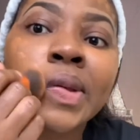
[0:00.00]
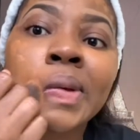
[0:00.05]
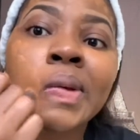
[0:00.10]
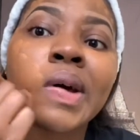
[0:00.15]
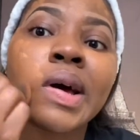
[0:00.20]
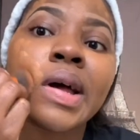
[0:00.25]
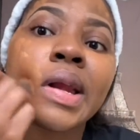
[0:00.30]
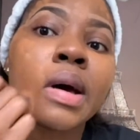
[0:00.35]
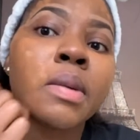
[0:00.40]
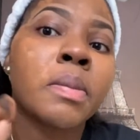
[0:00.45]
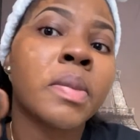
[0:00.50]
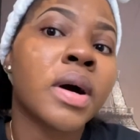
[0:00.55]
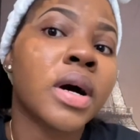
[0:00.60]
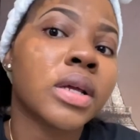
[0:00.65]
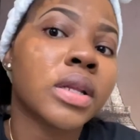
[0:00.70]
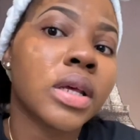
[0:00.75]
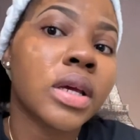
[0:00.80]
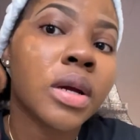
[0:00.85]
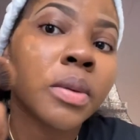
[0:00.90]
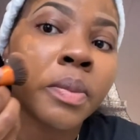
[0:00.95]
at that part
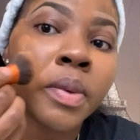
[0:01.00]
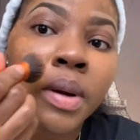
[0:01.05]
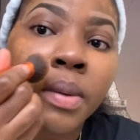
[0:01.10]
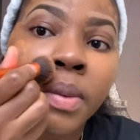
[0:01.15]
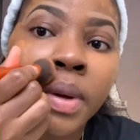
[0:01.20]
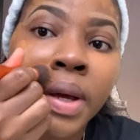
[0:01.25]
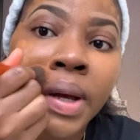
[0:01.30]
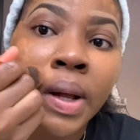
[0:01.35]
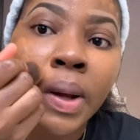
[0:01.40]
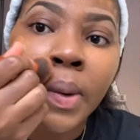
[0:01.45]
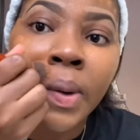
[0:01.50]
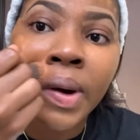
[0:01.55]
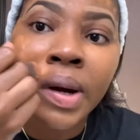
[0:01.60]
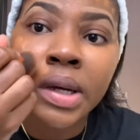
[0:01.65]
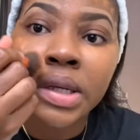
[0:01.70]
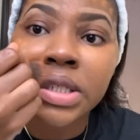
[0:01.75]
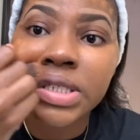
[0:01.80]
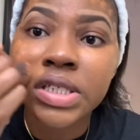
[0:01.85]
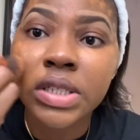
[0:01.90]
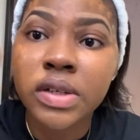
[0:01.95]
of you probably all want
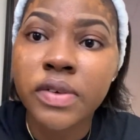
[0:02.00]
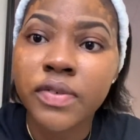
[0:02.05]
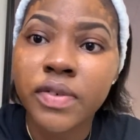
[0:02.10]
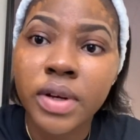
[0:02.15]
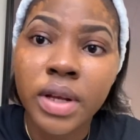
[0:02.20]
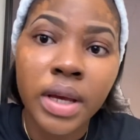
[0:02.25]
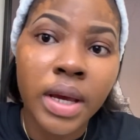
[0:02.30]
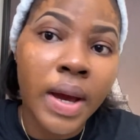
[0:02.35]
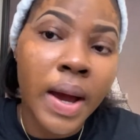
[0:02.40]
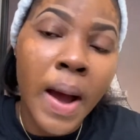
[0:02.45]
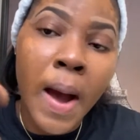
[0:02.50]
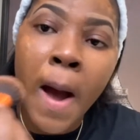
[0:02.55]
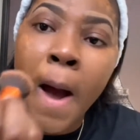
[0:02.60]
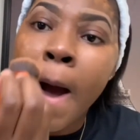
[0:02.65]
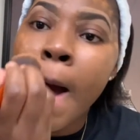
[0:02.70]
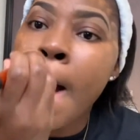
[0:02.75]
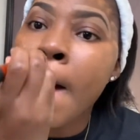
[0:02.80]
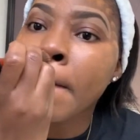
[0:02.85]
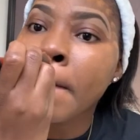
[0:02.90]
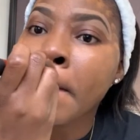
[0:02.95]
shaving your
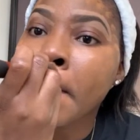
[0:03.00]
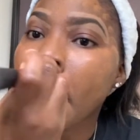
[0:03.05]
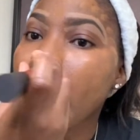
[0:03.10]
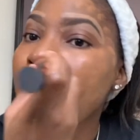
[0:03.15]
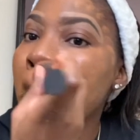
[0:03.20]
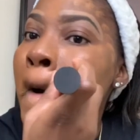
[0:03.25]
arm.